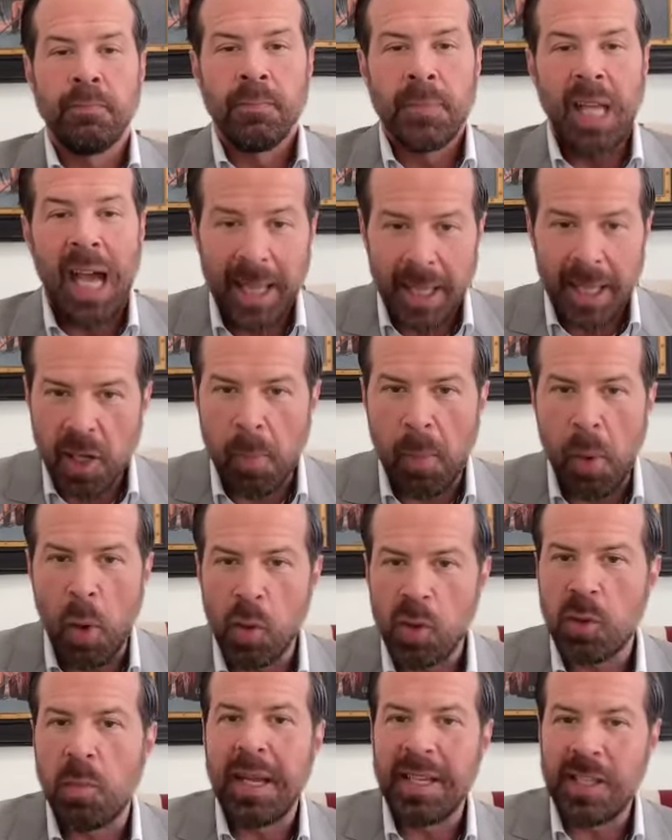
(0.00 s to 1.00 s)
I like to
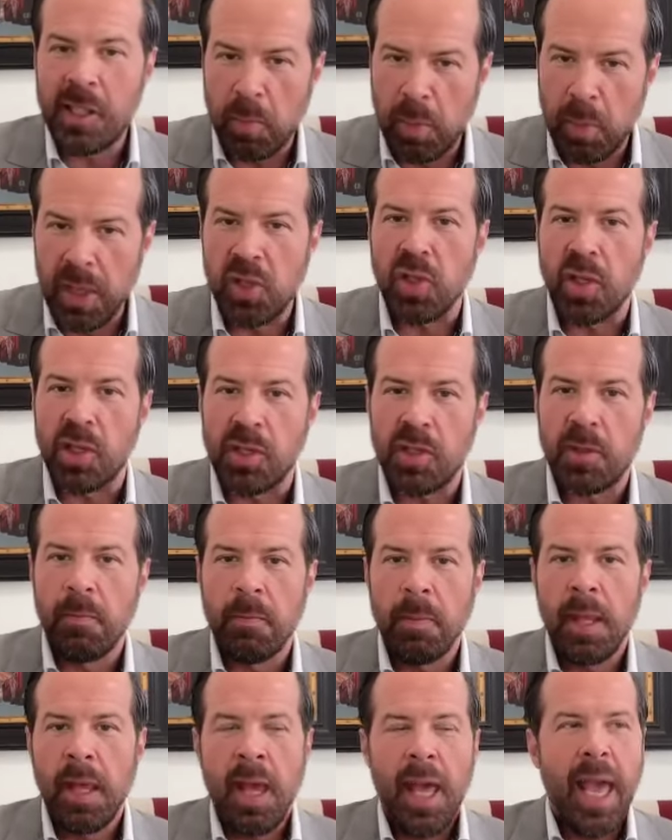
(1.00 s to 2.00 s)
post my speeches.
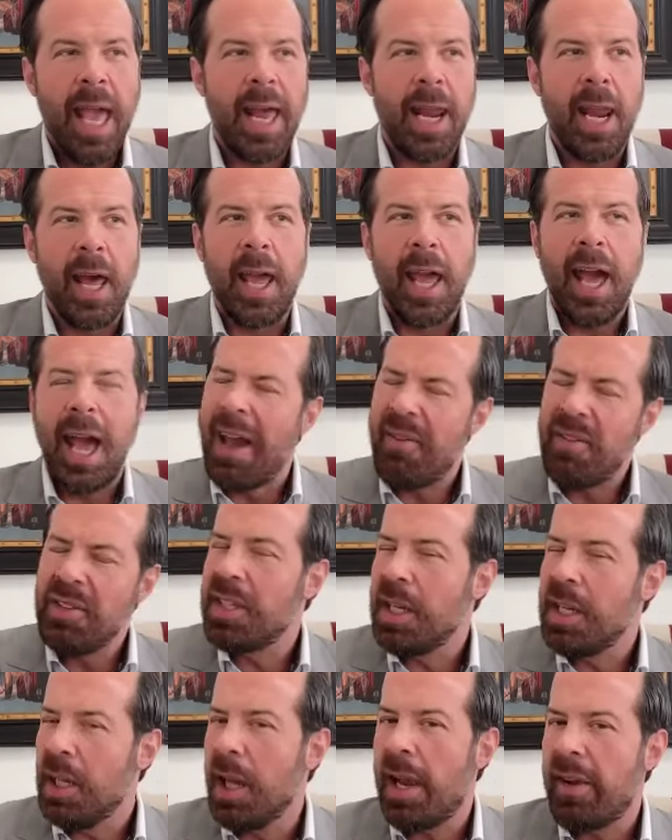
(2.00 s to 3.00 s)
And I haven't
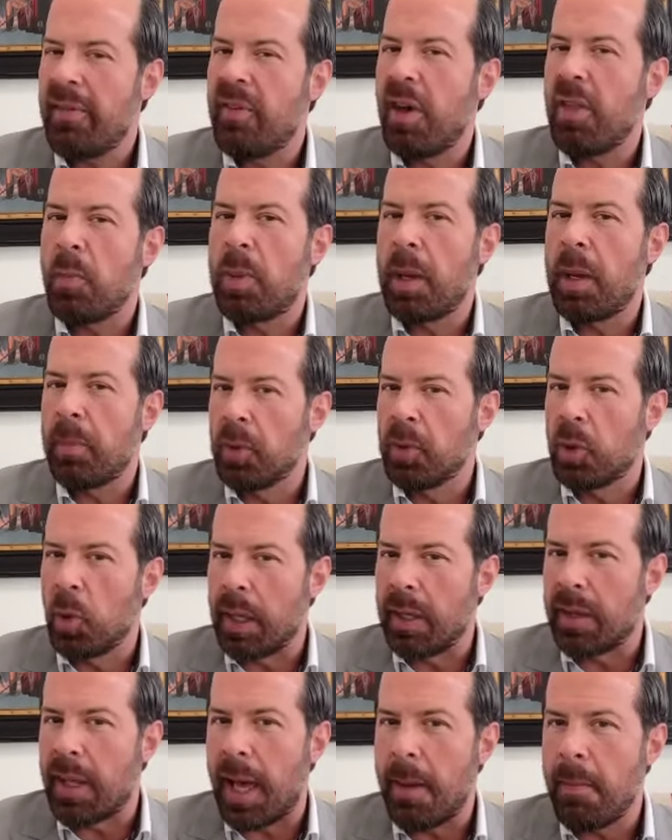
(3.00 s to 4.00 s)
seen a lot of other people doing
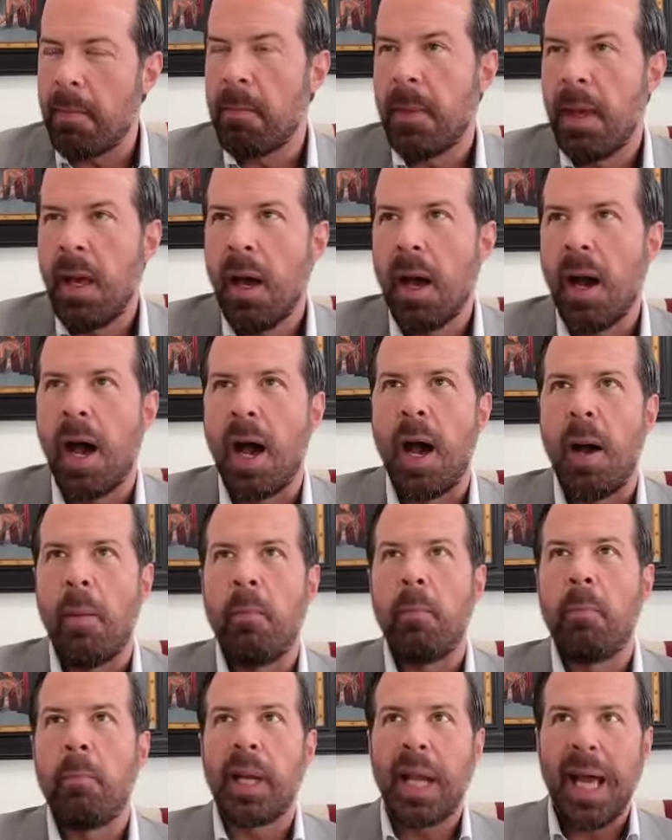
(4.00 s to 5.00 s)
that.
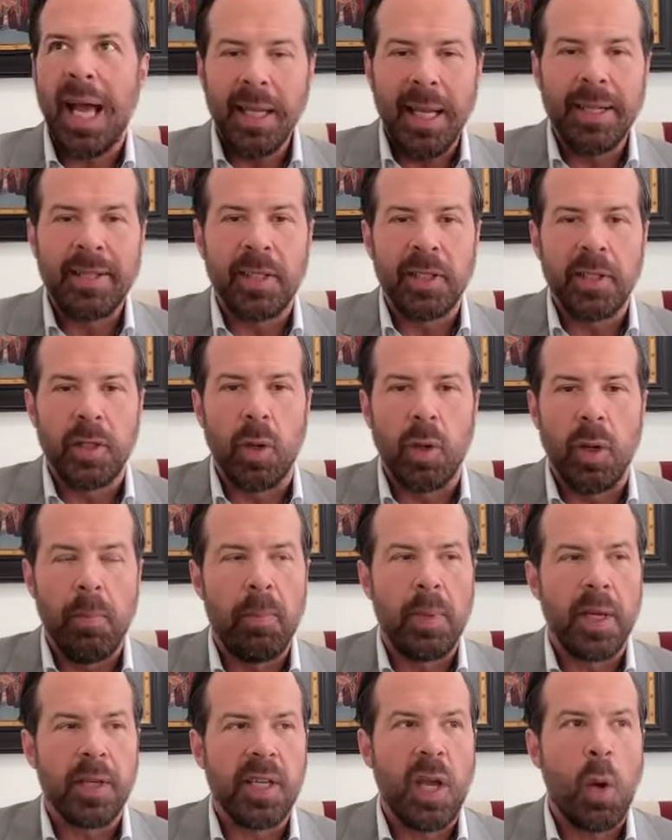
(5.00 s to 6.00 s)
But I like to do it
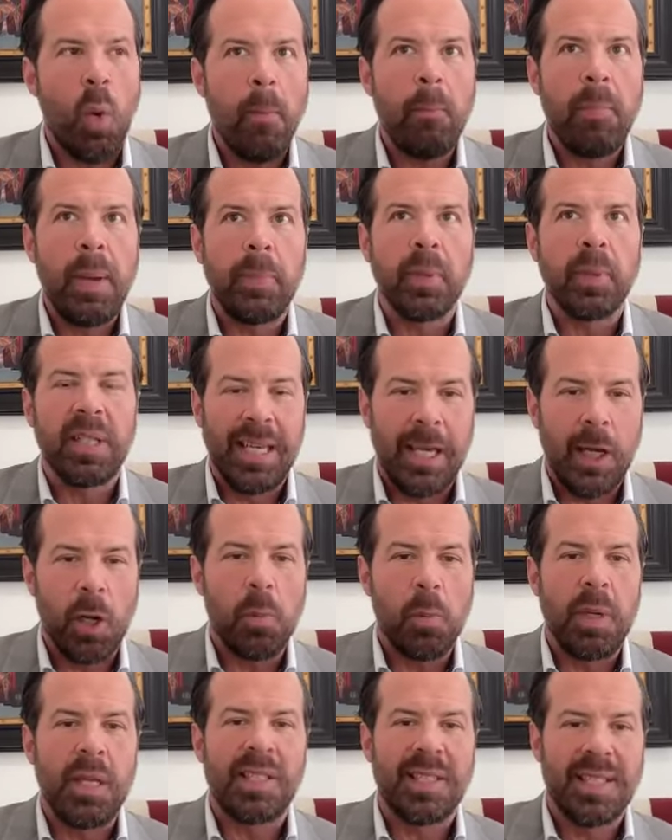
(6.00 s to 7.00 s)
because I want people to hear
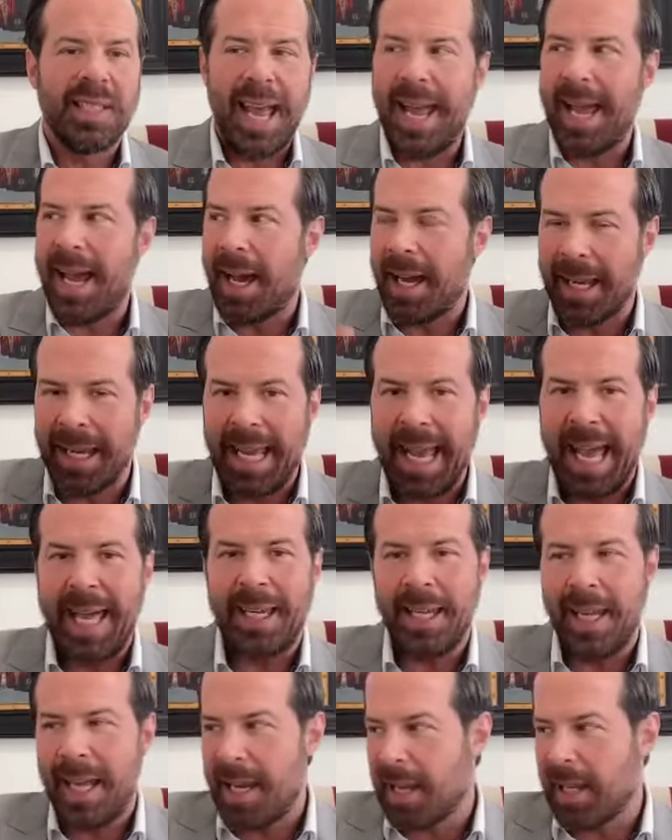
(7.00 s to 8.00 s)
me say again
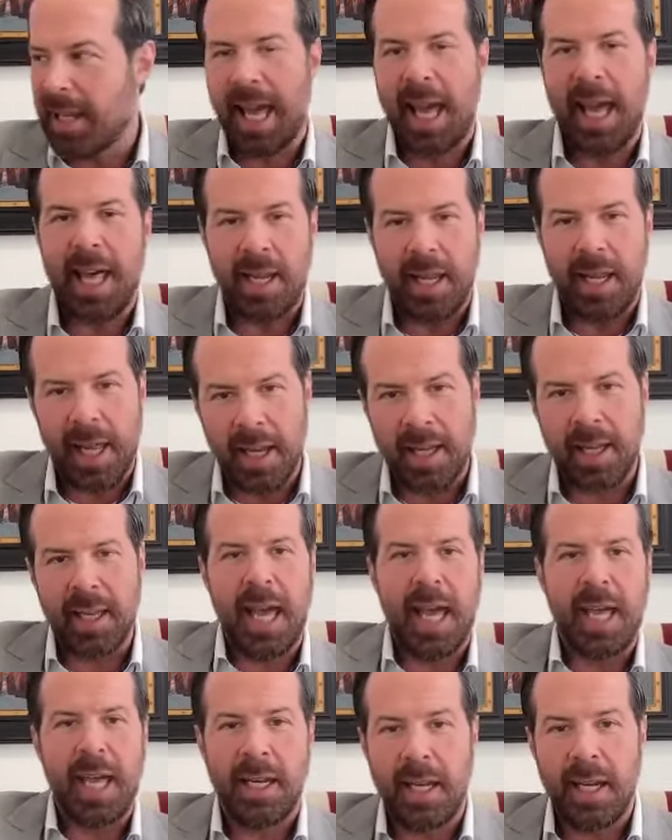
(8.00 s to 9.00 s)
and again and
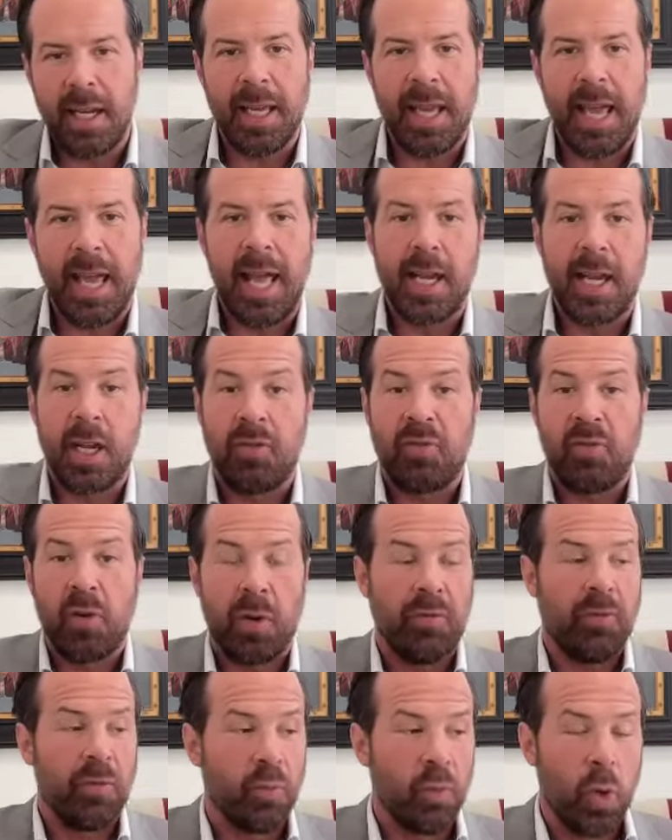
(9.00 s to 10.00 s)
again and again in front
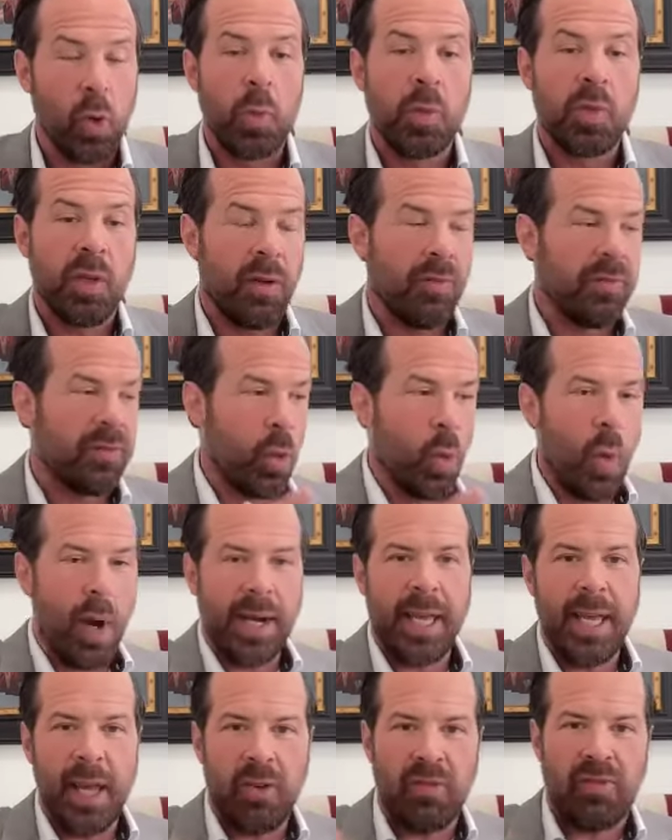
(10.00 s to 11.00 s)
of rooms of
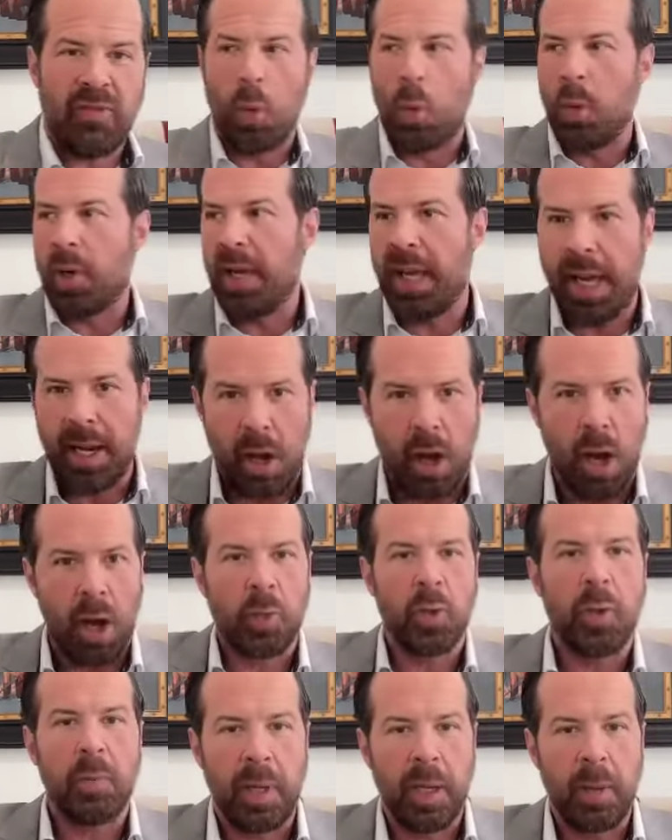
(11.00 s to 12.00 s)
20 and 40 and
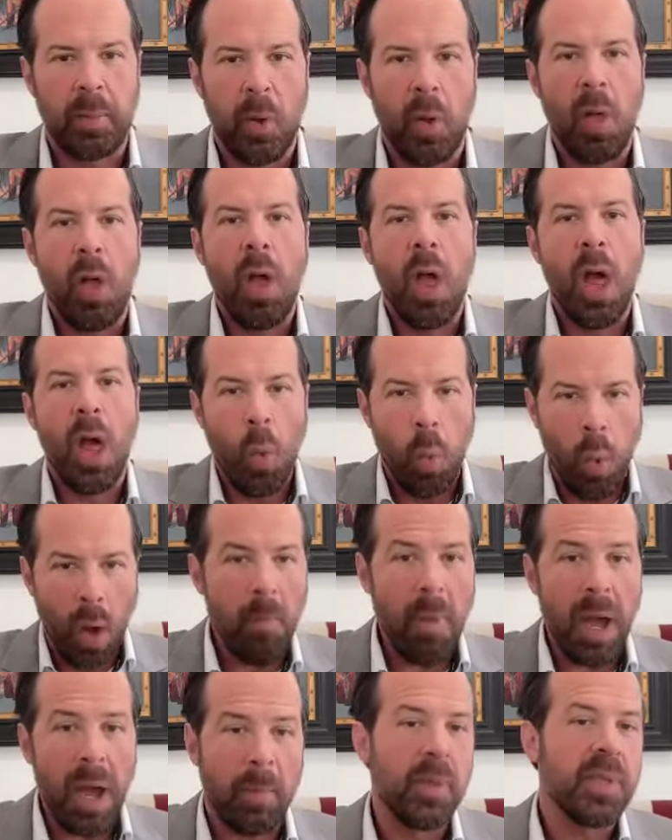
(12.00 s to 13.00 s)
100 people what
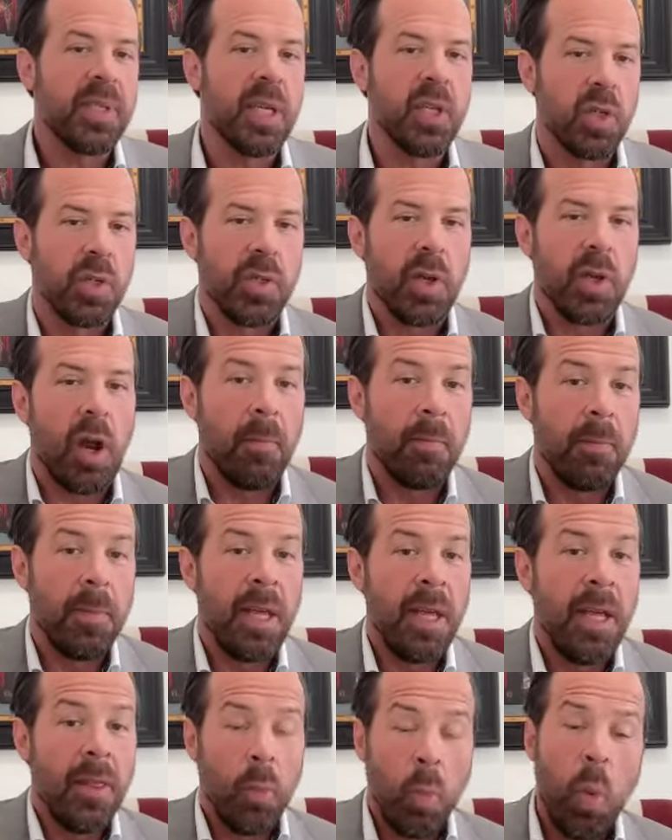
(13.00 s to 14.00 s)
my positions are,
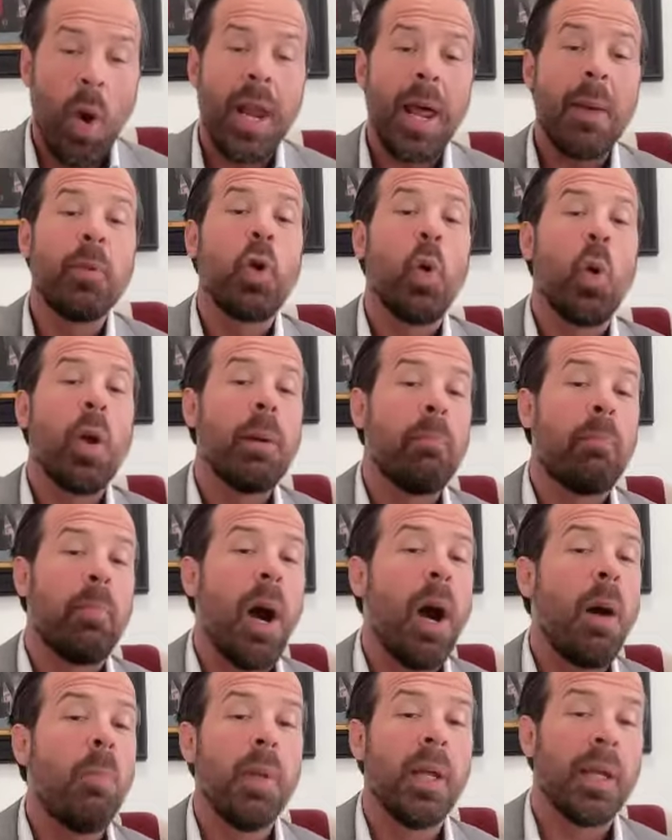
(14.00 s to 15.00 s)
what I'm going
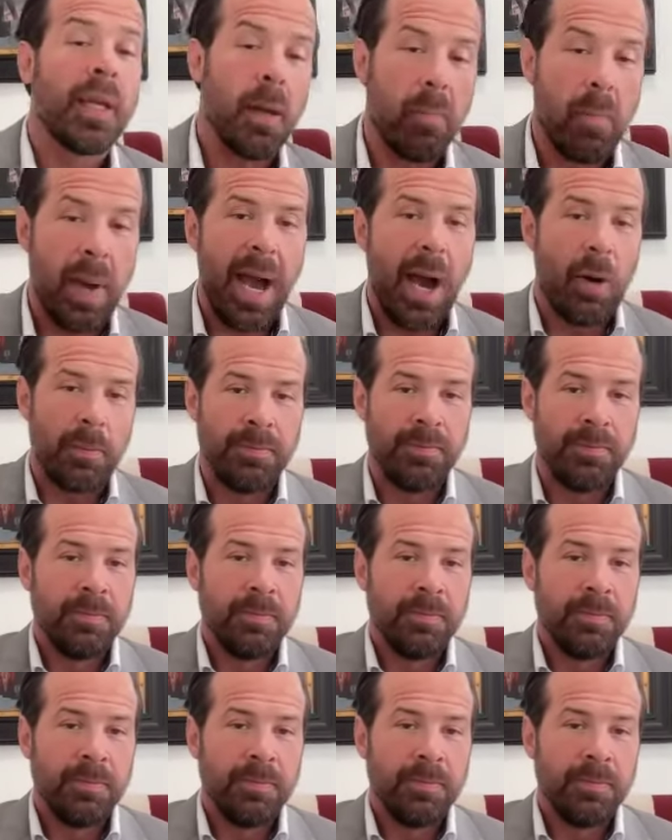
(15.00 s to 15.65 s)
public about.